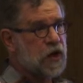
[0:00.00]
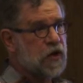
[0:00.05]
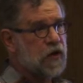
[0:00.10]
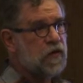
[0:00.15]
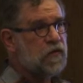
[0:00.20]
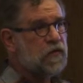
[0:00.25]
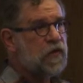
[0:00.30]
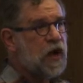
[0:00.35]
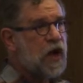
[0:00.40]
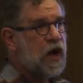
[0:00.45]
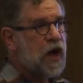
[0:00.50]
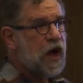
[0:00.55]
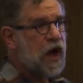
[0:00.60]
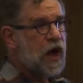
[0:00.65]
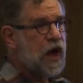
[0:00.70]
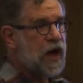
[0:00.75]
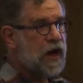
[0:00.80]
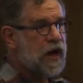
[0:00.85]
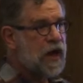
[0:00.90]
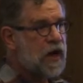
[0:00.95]
of,
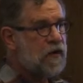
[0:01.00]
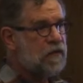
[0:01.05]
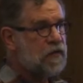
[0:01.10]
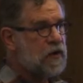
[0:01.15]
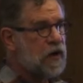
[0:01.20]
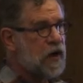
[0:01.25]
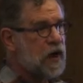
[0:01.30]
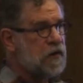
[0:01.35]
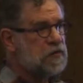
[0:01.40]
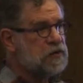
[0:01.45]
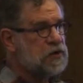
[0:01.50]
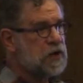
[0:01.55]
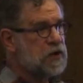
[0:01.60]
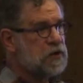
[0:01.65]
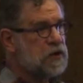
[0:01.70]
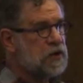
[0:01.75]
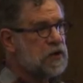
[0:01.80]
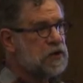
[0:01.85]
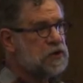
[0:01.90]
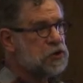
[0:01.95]
I have an
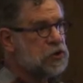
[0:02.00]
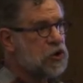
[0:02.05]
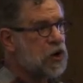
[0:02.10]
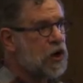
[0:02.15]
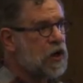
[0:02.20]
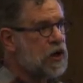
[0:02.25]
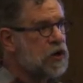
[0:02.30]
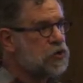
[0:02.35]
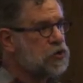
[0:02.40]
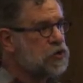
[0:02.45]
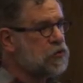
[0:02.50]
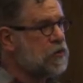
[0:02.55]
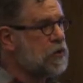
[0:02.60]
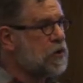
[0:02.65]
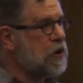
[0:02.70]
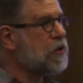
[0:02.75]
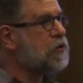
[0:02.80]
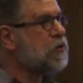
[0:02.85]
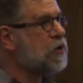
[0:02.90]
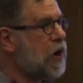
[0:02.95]
object that is talking to
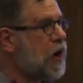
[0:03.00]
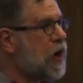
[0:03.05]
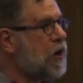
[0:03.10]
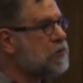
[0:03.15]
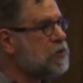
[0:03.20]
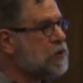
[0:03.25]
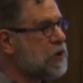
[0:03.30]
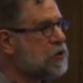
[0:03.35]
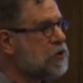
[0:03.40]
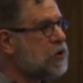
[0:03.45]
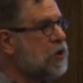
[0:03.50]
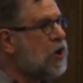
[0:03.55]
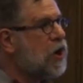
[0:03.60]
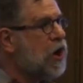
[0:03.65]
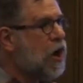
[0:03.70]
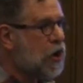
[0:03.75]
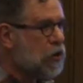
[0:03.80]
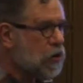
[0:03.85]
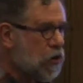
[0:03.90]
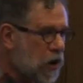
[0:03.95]
another object
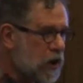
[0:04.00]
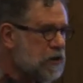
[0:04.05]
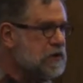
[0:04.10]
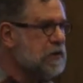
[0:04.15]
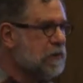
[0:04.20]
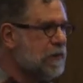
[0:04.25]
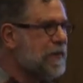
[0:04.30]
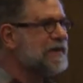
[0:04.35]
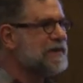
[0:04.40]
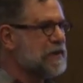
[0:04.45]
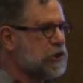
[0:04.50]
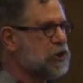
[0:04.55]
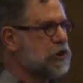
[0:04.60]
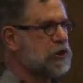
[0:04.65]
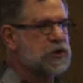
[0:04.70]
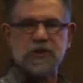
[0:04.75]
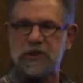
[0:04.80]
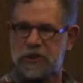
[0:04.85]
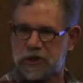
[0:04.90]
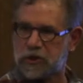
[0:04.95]
across a
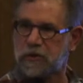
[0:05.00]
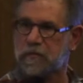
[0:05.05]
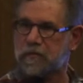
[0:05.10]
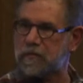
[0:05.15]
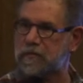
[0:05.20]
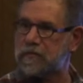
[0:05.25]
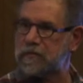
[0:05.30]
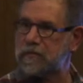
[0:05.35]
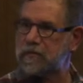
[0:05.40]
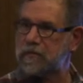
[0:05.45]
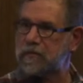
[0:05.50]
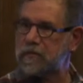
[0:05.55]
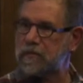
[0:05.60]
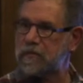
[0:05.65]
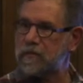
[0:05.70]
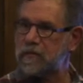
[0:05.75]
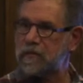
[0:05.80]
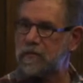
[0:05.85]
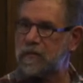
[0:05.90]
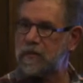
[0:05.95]
messaging system.
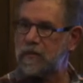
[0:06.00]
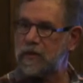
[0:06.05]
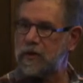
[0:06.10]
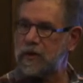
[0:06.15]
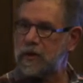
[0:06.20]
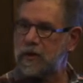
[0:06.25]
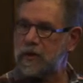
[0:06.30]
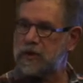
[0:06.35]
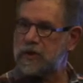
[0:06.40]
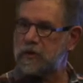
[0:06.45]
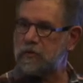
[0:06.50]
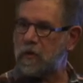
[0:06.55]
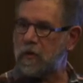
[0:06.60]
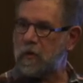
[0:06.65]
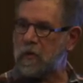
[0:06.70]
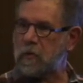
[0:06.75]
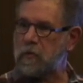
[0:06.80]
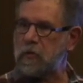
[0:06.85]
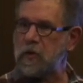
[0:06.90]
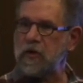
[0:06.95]
So
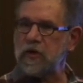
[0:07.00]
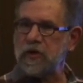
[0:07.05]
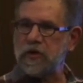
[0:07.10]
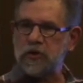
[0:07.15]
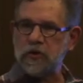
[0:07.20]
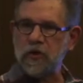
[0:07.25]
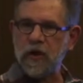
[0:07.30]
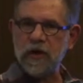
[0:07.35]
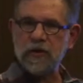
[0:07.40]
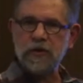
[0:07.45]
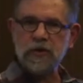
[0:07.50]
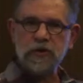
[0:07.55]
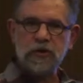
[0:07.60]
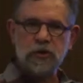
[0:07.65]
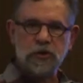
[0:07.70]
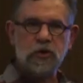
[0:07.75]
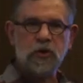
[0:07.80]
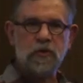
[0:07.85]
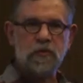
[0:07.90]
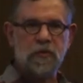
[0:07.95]
what we're really trying to
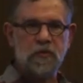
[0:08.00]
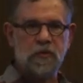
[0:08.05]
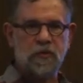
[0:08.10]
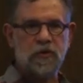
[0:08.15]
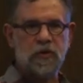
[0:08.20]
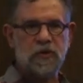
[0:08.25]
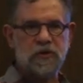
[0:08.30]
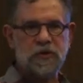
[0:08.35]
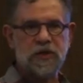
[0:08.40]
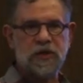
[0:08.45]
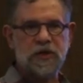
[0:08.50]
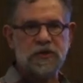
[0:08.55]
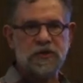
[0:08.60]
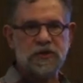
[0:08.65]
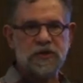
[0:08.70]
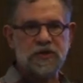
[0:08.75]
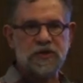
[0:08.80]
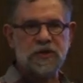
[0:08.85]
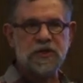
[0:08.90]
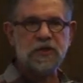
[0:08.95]
determine with our
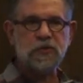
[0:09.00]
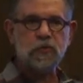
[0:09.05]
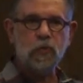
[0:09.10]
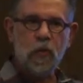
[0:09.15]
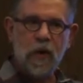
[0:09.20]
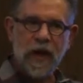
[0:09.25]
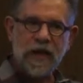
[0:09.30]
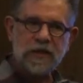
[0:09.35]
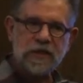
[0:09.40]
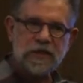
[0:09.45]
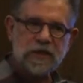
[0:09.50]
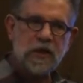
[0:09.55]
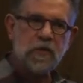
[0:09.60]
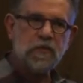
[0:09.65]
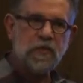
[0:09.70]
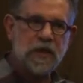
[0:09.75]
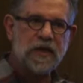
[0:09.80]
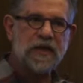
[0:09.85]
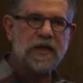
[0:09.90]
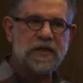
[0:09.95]
tests is when
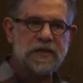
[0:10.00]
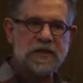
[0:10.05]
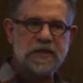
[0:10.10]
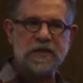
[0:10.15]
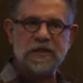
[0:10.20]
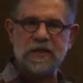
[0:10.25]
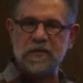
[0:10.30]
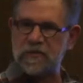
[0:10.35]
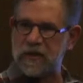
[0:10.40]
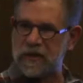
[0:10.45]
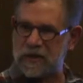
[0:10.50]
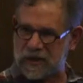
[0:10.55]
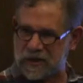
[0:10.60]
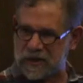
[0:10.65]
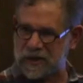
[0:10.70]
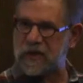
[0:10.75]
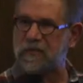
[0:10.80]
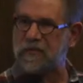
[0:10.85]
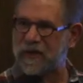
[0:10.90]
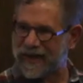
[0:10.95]
something is
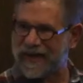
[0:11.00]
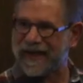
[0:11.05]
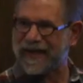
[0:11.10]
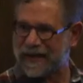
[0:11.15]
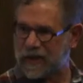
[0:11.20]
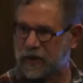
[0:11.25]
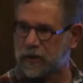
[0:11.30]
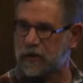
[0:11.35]
stimulated.